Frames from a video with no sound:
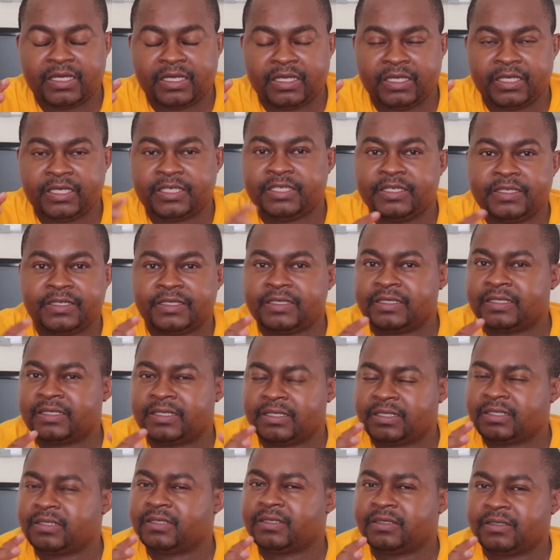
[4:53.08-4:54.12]
It
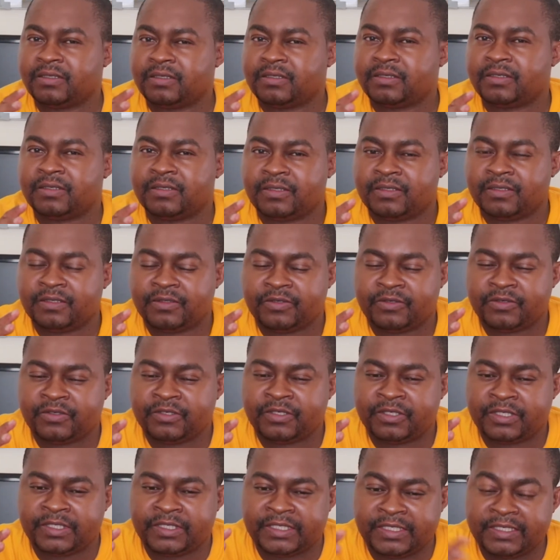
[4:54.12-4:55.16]
is
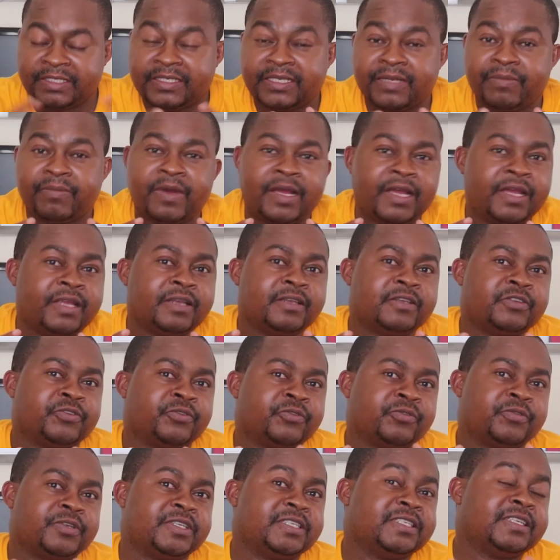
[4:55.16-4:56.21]
determined
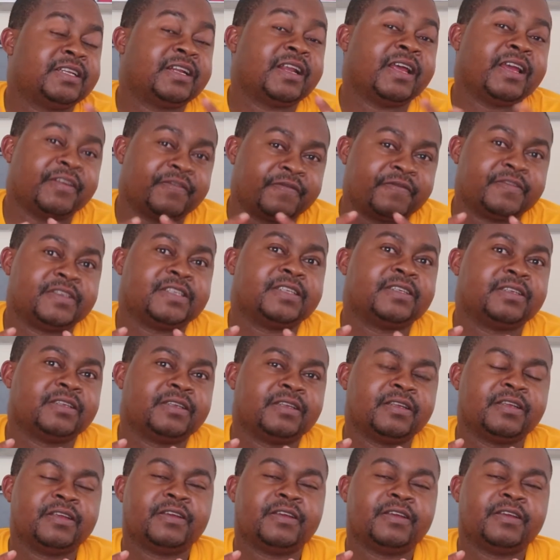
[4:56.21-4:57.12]
or derived